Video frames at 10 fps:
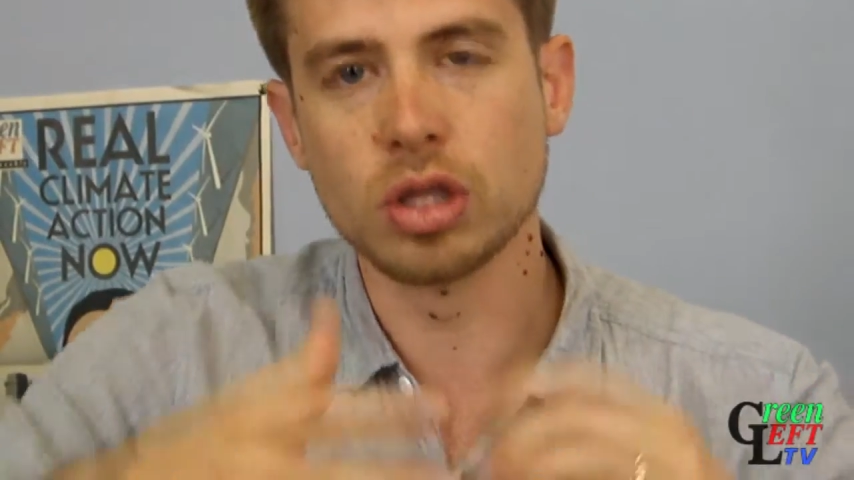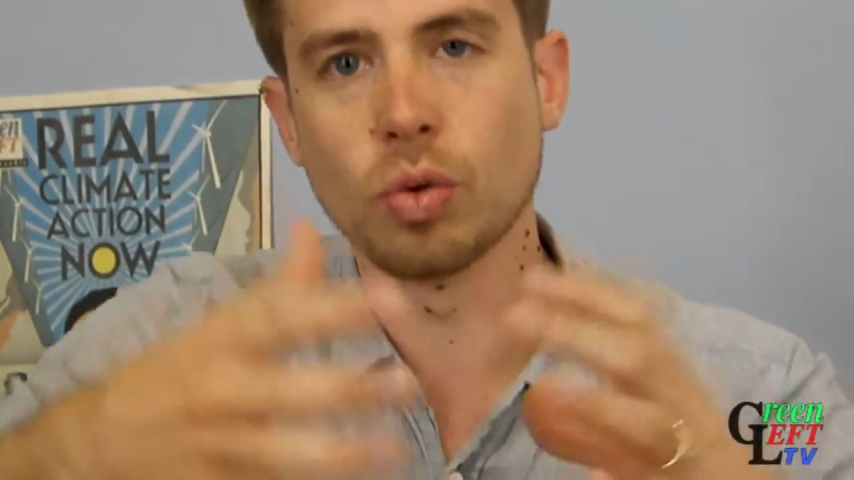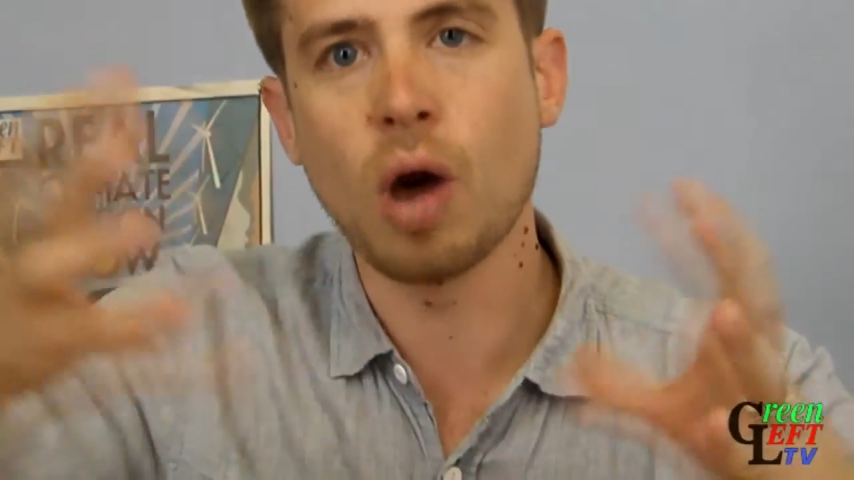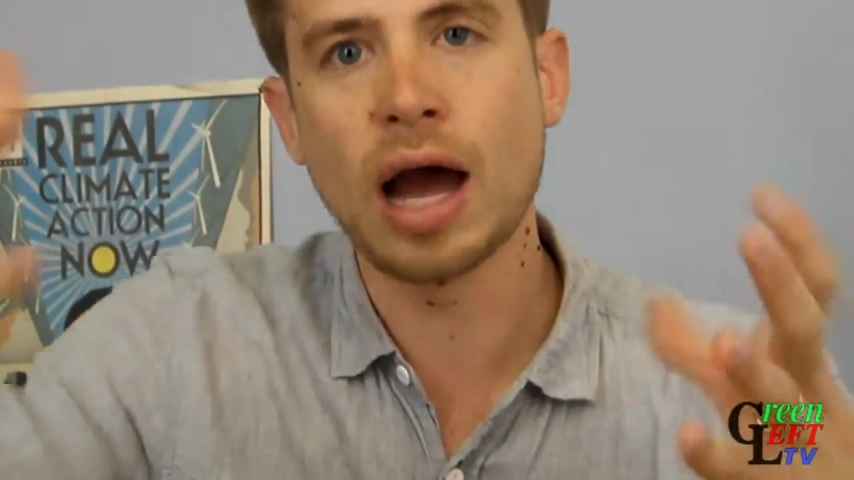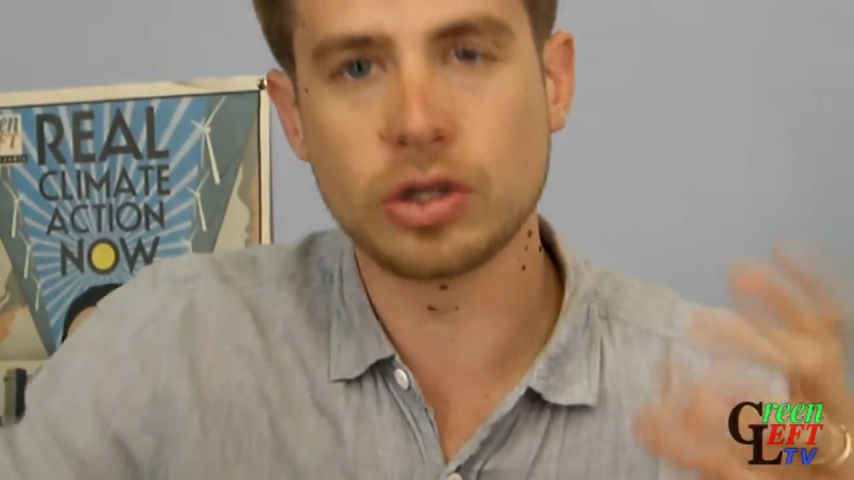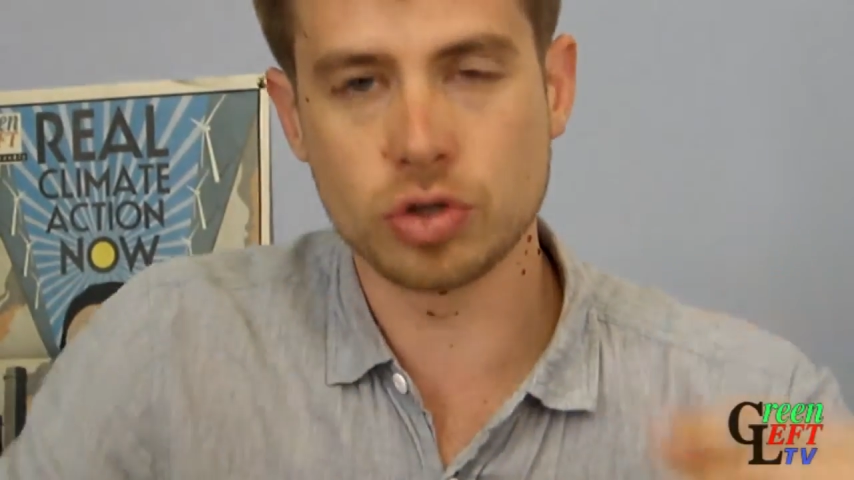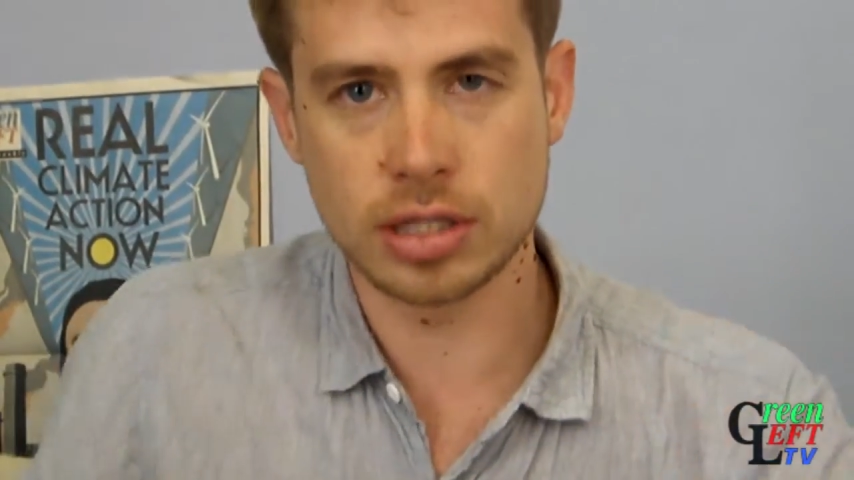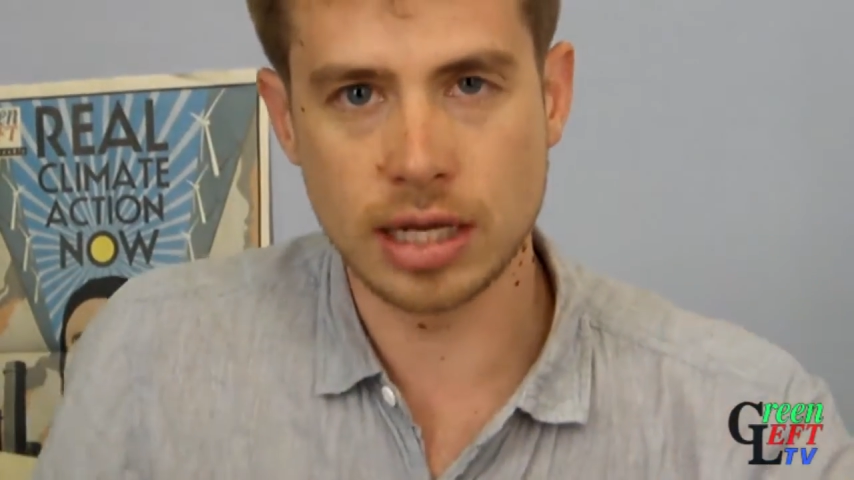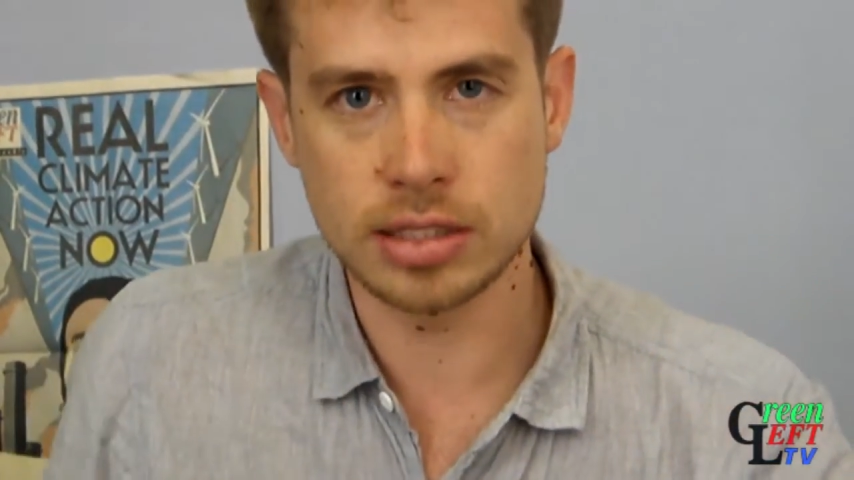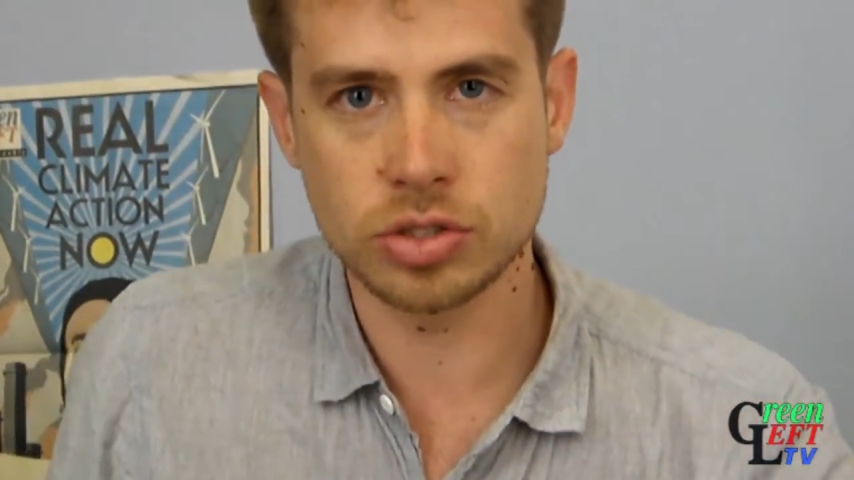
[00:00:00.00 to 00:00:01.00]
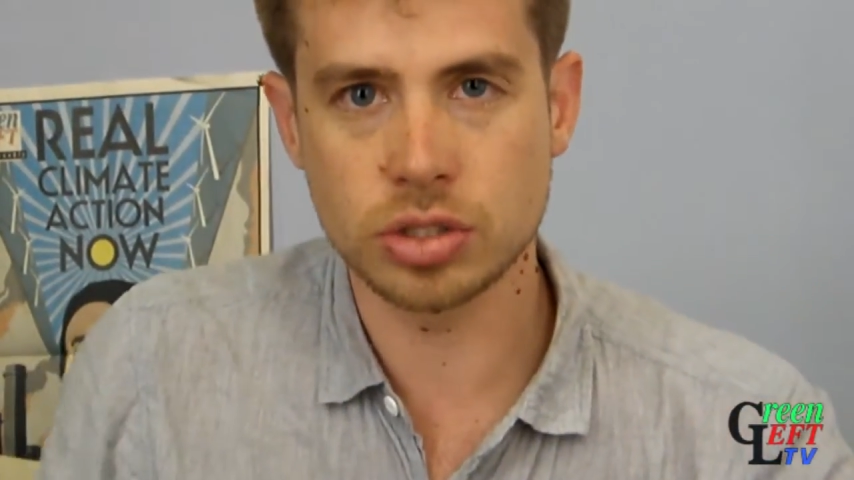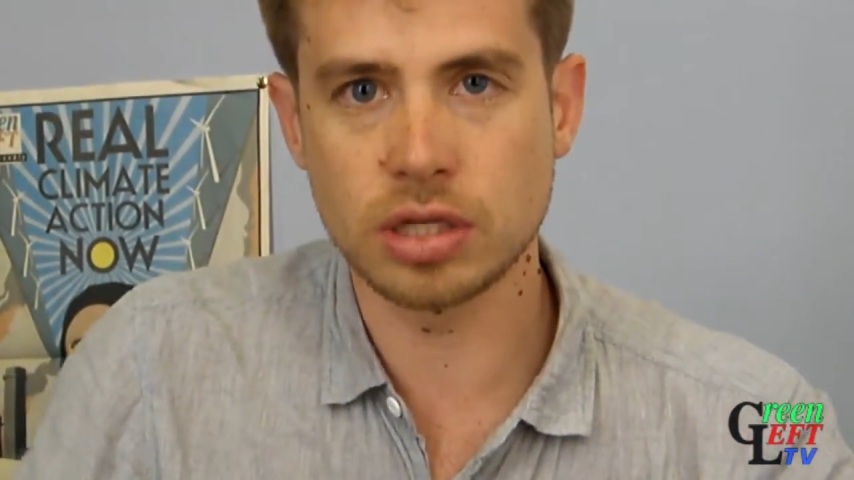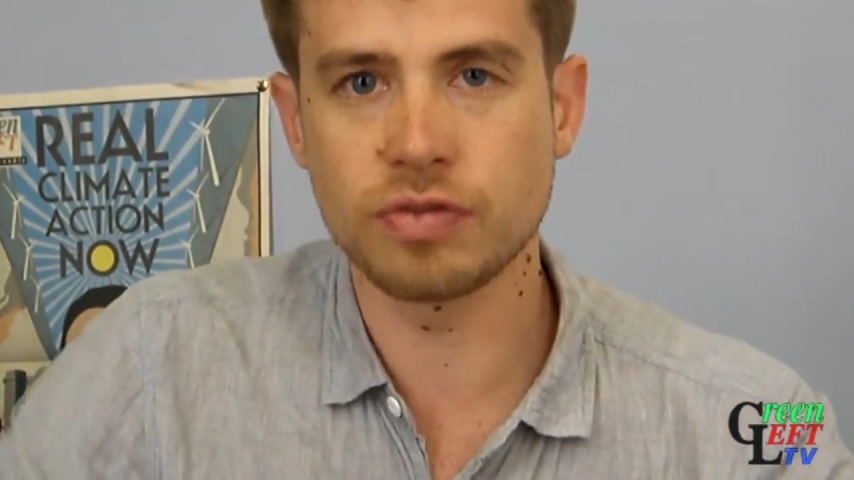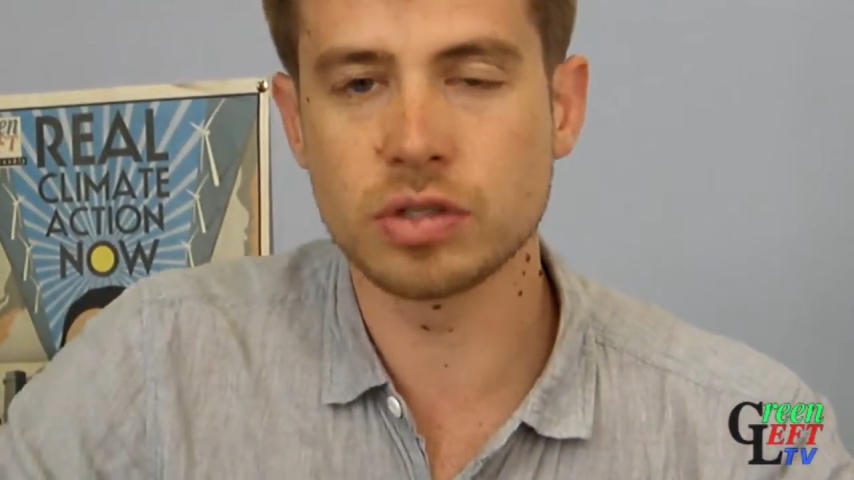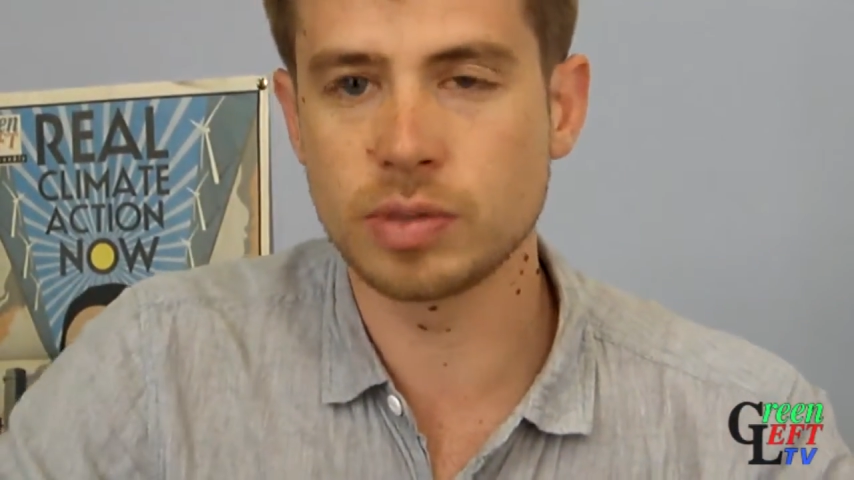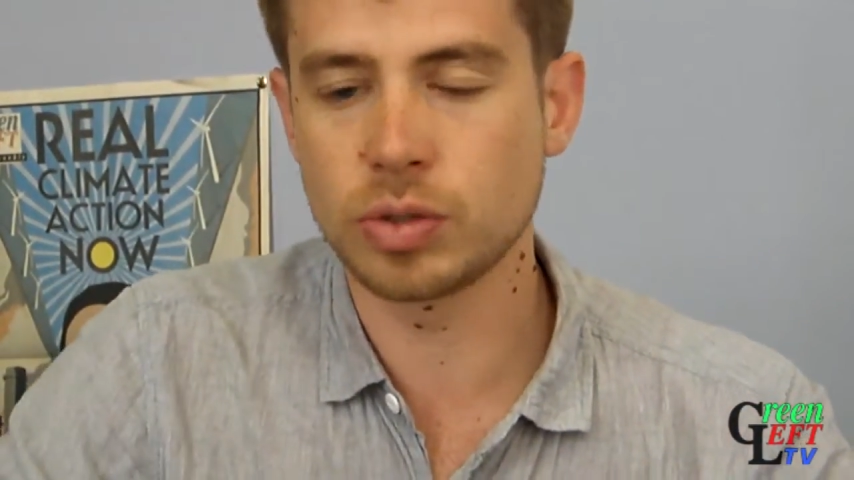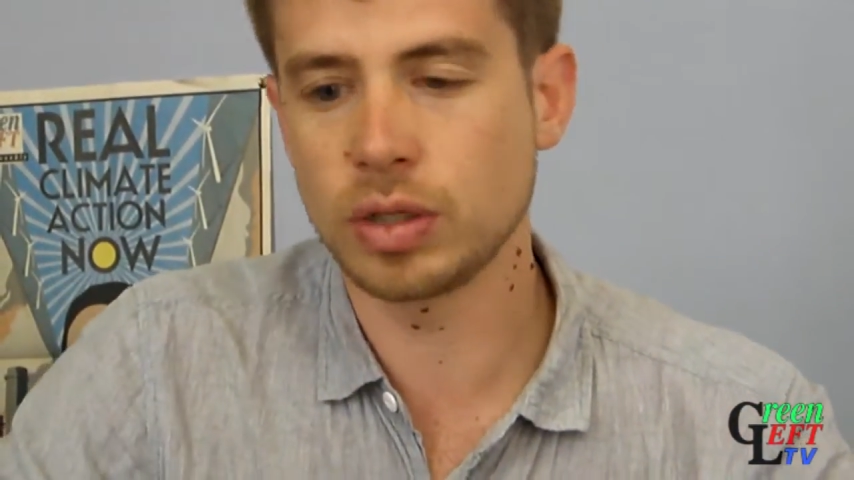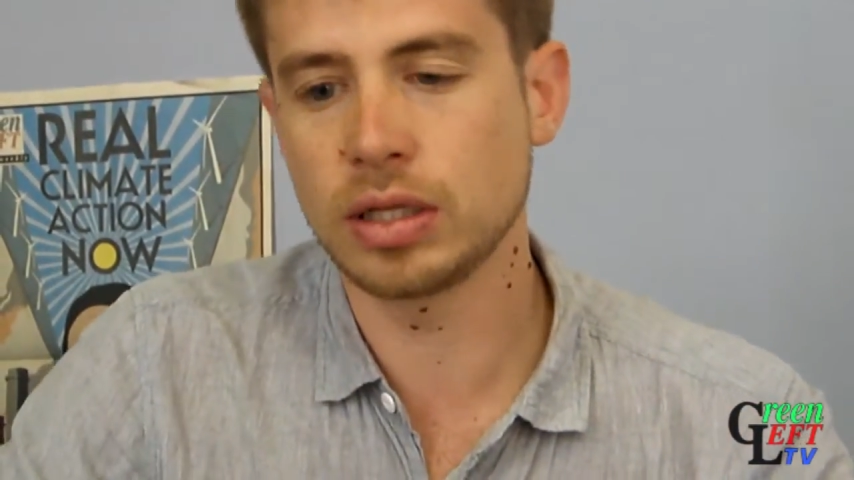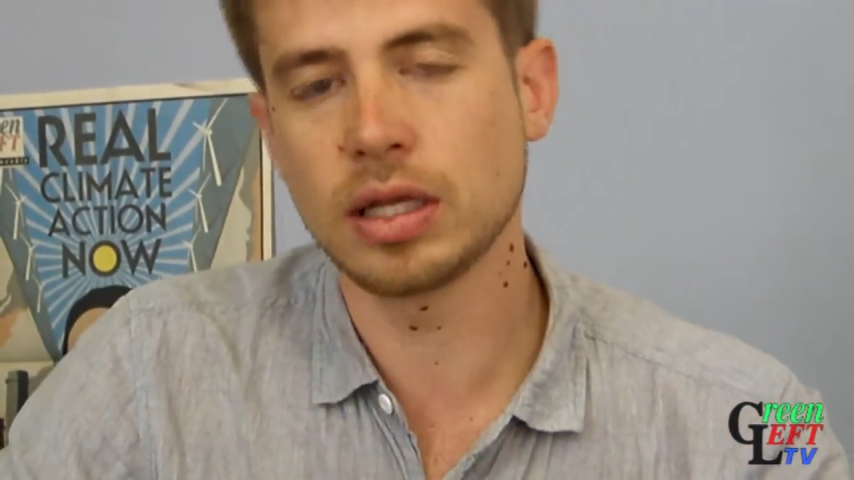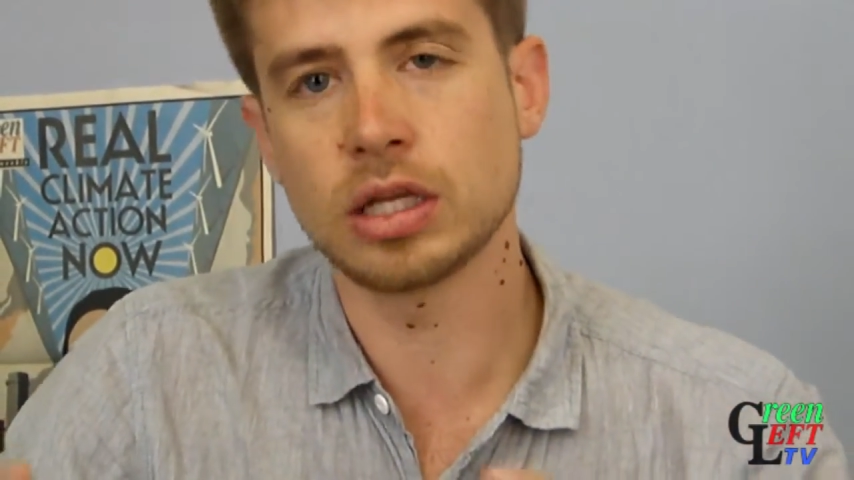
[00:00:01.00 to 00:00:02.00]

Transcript: in the wider sense. There's a difference between